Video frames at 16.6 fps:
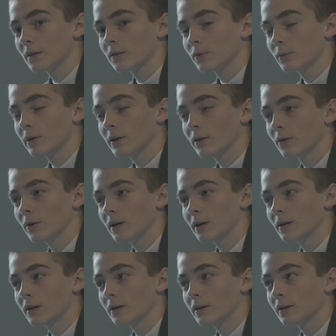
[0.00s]
three oh
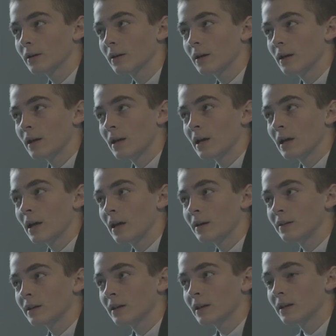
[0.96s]
eight,
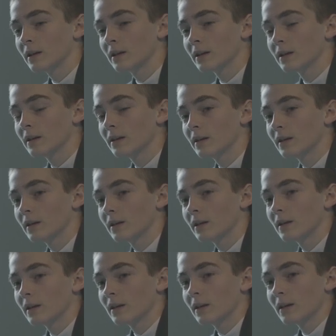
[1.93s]
and then
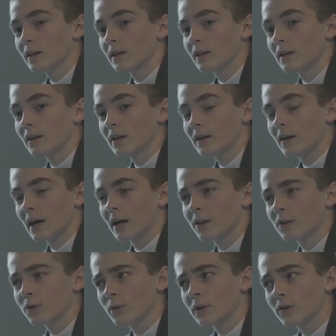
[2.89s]

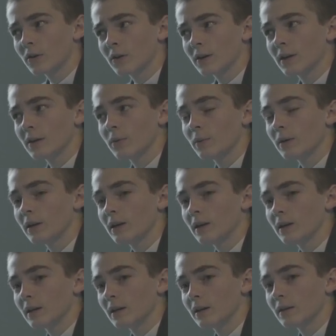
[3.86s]
at three thirty
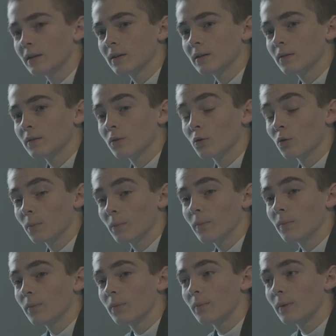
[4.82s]
we, or
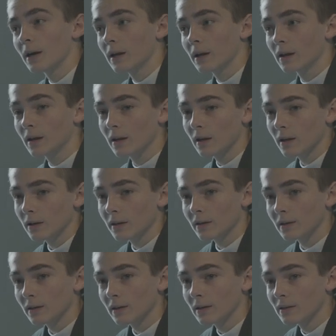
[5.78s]
my uh,
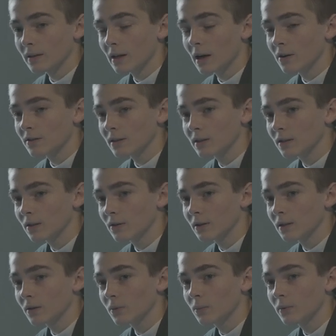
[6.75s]
housing
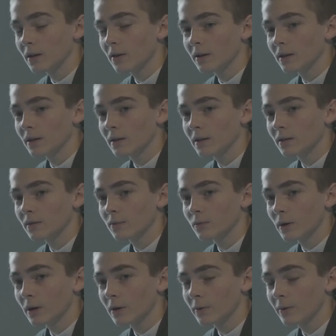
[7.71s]
unit, we go to
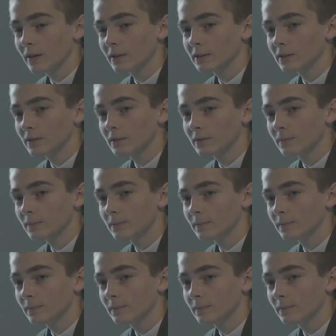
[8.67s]
recreation